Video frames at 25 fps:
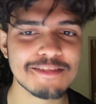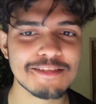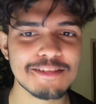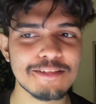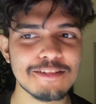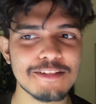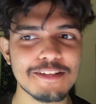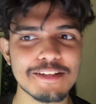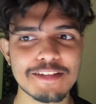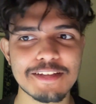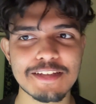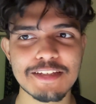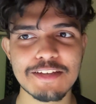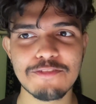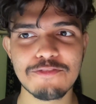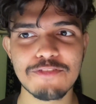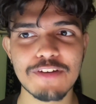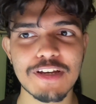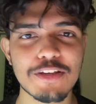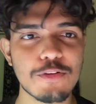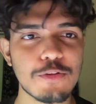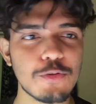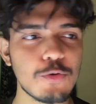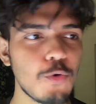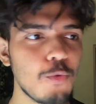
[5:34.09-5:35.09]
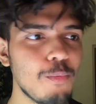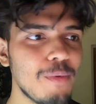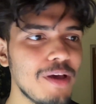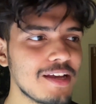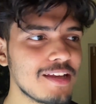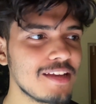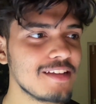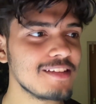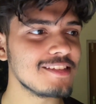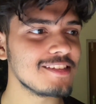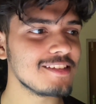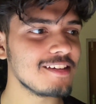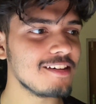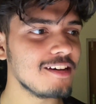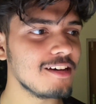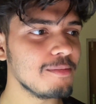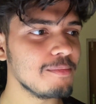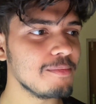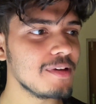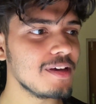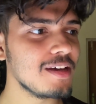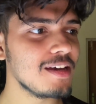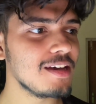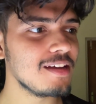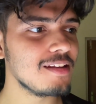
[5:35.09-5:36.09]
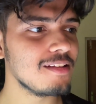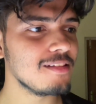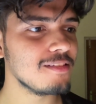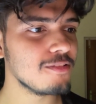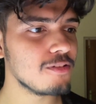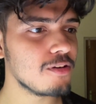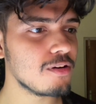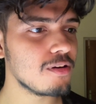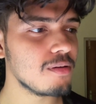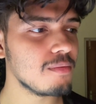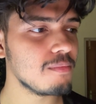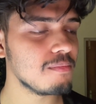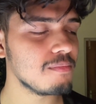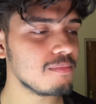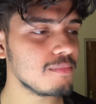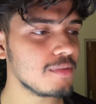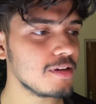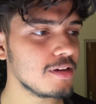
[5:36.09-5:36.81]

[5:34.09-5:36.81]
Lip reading: Like, if I could go back in time and learn